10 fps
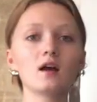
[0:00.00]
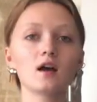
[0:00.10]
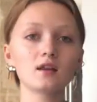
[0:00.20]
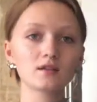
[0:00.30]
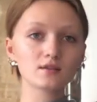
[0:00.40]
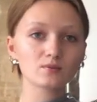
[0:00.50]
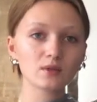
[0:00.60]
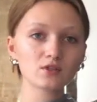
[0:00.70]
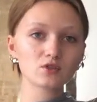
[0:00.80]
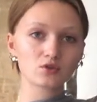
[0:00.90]
And this
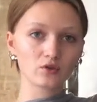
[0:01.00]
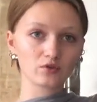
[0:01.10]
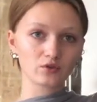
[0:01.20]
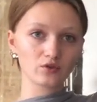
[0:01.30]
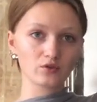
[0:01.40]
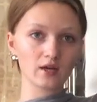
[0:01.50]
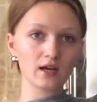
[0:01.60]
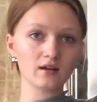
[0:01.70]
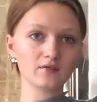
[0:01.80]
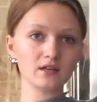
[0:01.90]
one is so cute. I
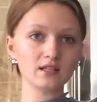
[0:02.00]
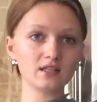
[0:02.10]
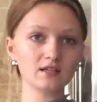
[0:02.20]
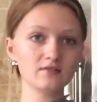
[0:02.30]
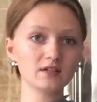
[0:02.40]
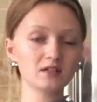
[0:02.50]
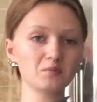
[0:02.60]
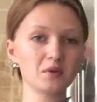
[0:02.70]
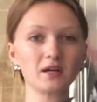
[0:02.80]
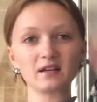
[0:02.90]
love the idea of it,
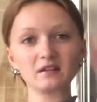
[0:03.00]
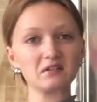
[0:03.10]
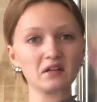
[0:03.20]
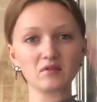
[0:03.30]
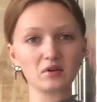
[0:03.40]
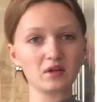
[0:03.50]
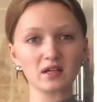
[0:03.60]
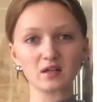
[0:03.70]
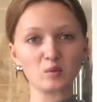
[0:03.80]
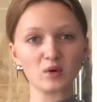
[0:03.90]
but I never
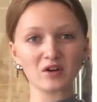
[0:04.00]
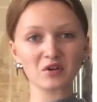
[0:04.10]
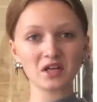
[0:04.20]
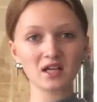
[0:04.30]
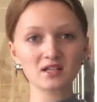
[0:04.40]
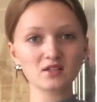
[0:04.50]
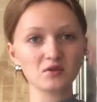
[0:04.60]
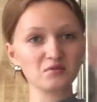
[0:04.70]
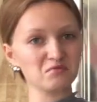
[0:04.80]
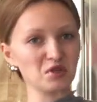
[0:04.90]
end up wearing it,
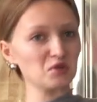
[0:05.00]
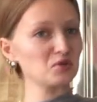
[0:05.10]
so no.